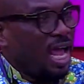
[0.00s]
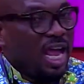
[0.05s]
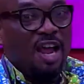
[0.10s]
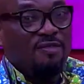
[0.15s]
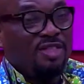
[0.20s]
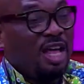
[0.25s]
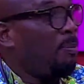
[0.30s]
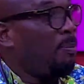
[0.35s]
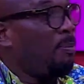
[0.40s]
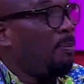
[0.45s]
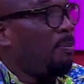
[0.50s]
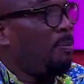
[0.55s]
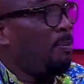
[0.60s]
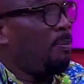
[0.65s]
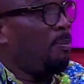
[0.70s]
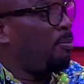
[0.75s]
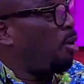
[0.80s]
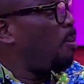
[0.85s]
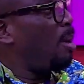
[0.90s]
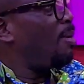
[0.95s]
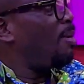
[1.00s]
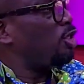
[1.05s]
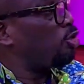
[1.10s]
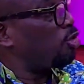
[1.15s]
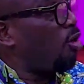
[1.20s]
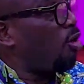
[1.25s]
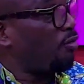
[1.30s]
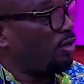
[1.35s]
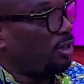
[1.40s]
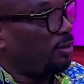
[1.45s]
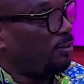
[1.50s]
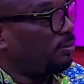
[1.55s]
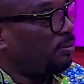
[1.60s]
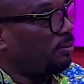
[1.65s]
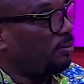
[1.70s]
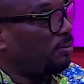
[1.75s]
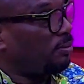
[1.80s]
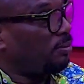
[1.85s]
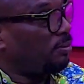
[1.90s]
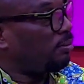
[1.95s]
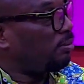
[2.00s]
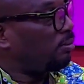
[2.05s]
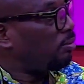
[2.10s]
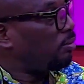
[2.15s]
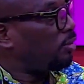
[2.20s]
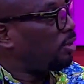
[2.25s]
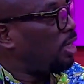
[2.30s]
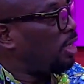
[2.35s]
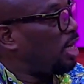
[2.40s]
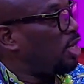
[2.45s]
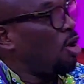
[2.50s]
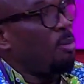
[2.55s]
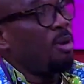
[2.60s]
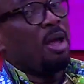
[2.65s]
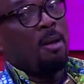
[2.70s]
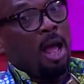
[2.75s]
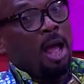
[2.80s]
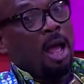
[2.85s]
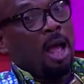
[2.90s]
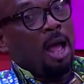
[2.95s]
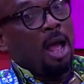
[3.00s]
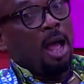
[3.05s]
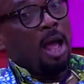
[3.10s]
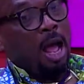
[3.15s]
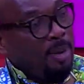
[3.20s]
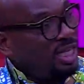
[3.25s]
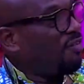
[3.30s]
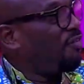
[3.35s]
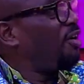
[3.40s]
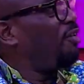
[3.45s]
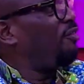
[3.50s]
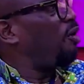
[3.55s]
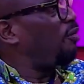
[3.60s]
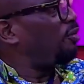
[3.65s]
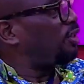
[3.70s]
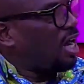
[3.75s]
If that problem is solved, there'll be a better free flow of